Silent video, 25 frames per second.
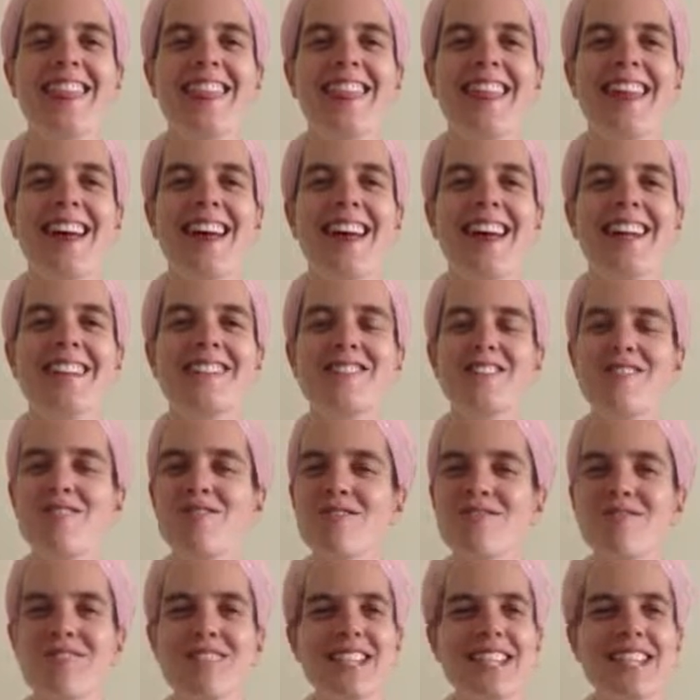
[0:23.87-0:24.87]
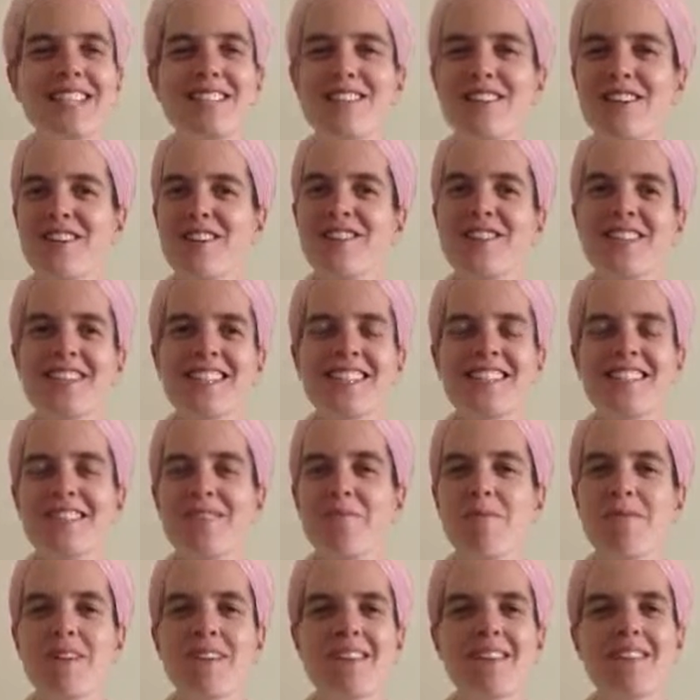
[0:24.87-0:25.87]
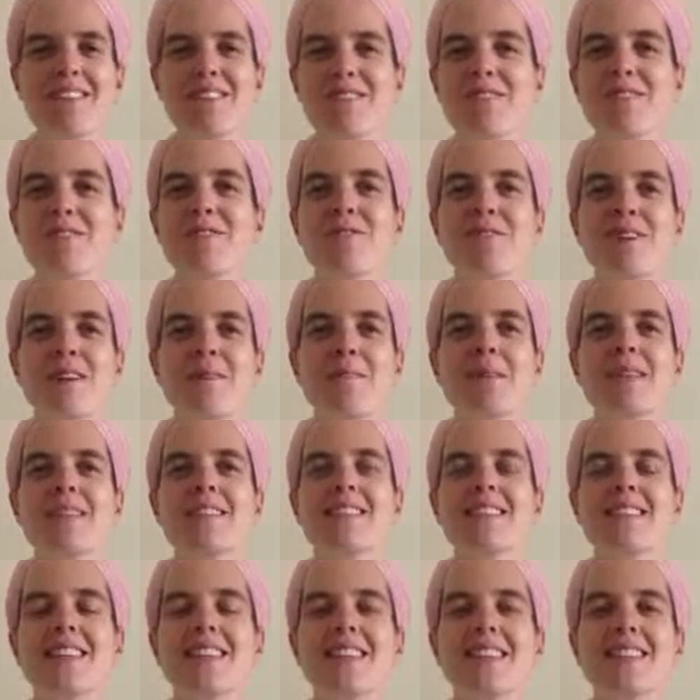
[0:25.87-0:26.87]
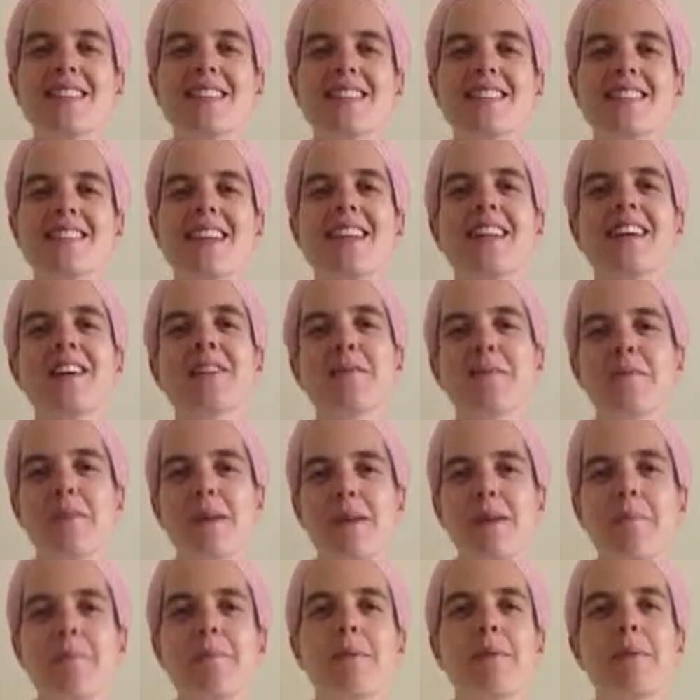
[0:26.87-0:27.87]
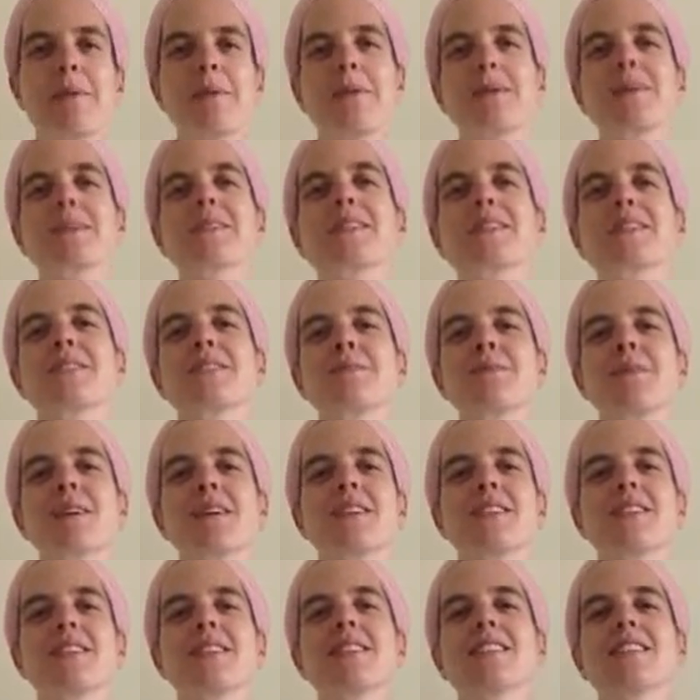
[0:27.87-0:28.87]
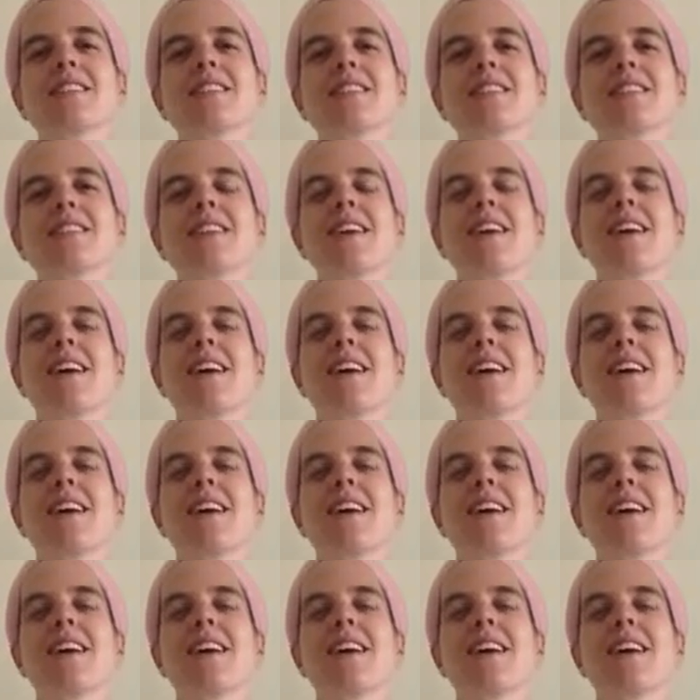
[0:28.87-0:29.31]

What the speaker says: that don't really serve us, and one of those agreements is that other people or situations